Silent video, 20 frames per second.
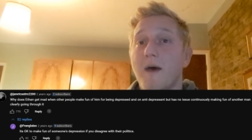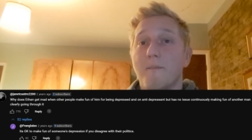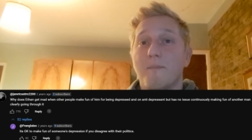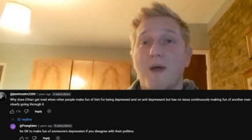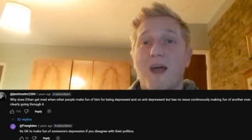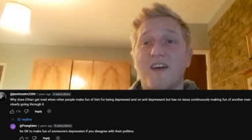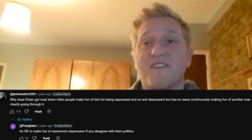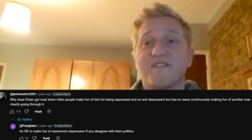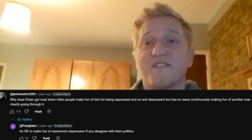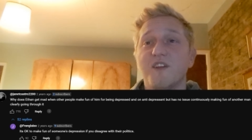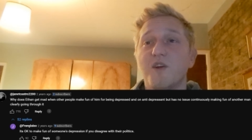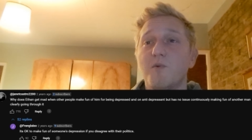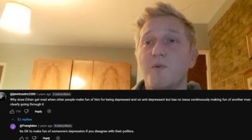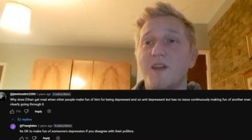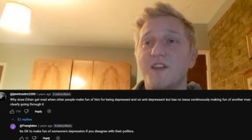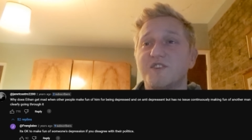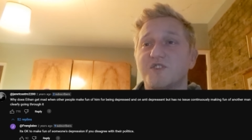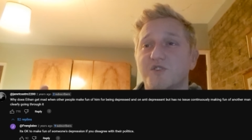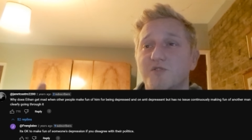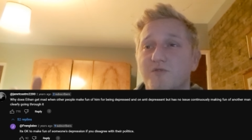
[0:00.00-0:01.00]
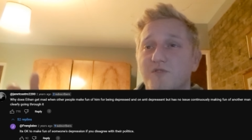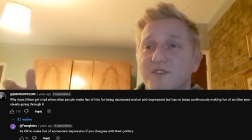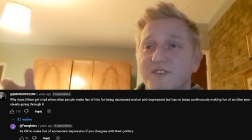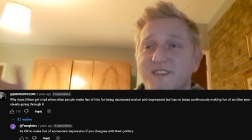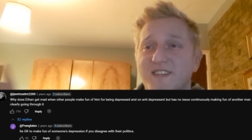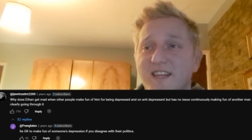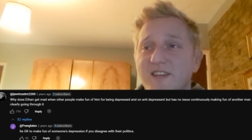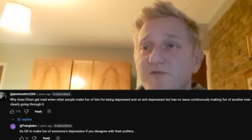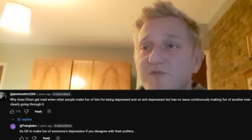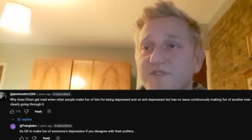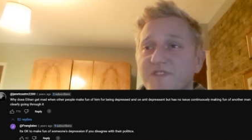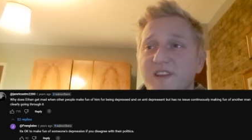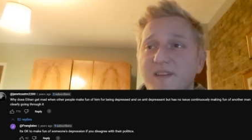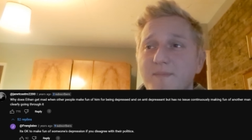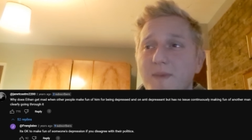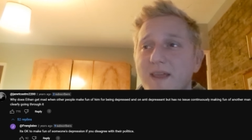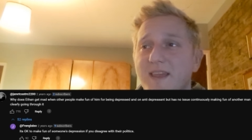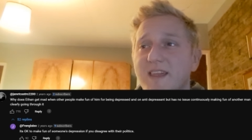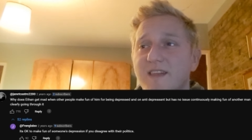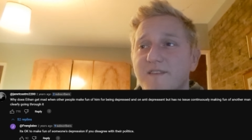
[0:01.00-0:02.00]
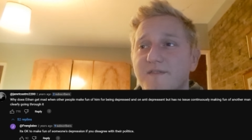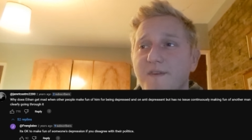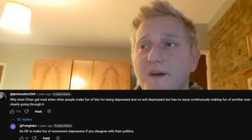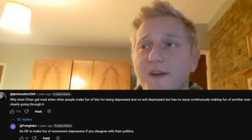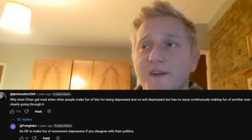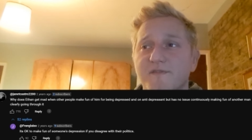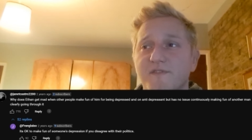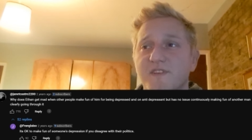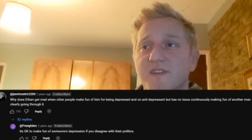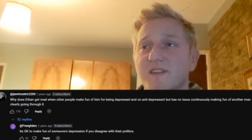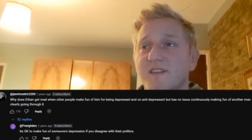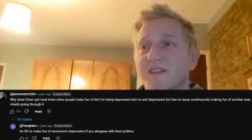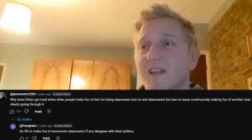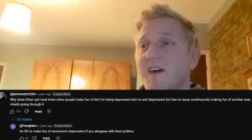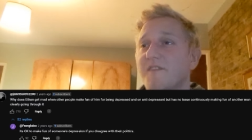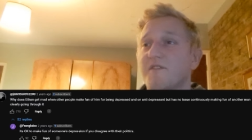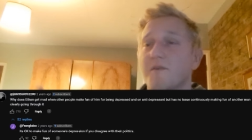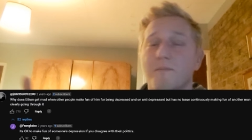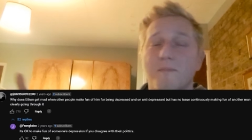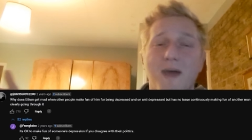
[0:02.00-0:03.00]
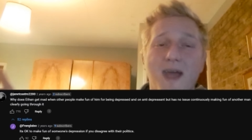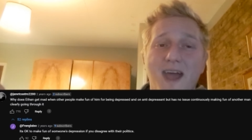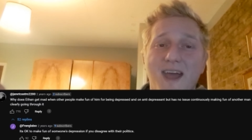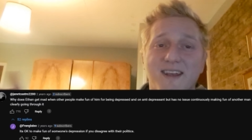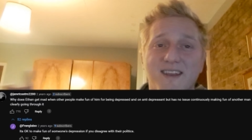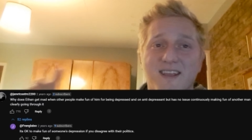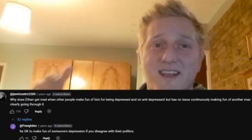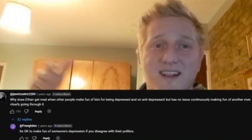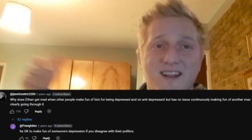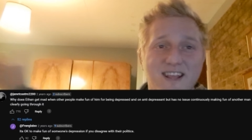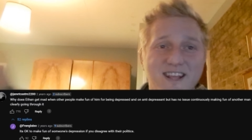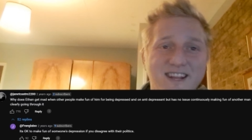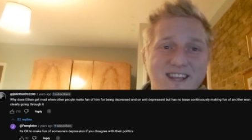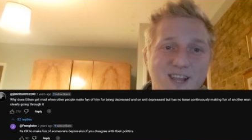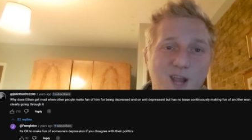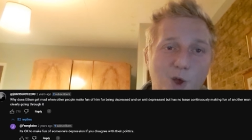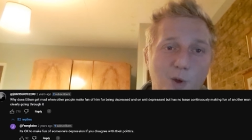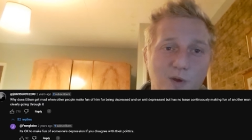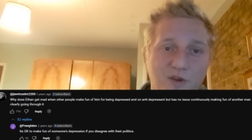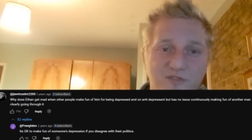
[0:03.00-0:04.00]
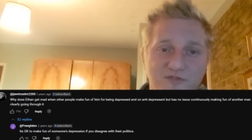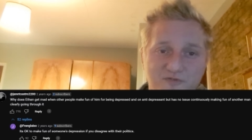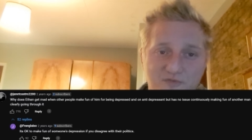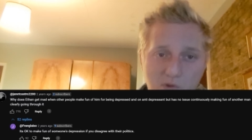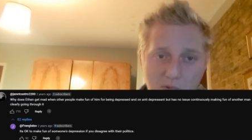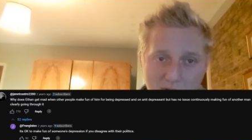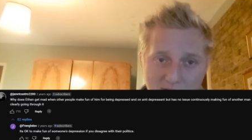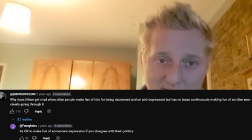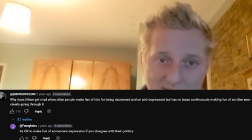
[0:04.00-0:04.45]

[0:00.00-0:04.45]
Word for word: but has no issue continuously making fun of another man clearly going through